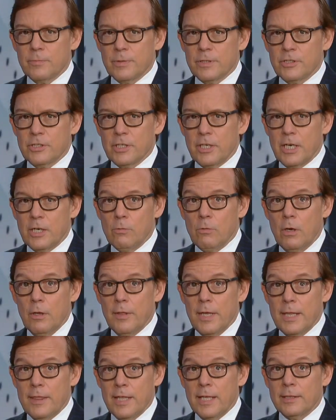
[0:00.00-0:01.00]
have been saying, well,
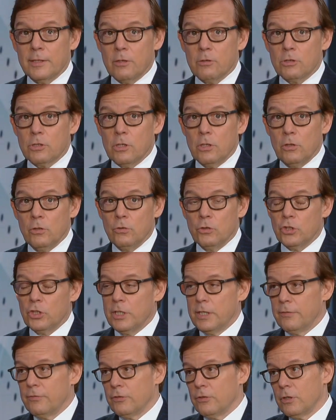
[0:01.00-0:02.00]
they think there's
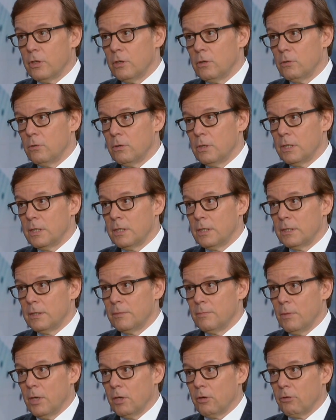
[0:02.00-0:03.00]
collusion, even though uh,
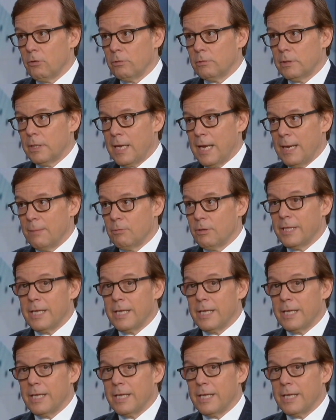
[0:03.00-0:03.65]
Mueller came to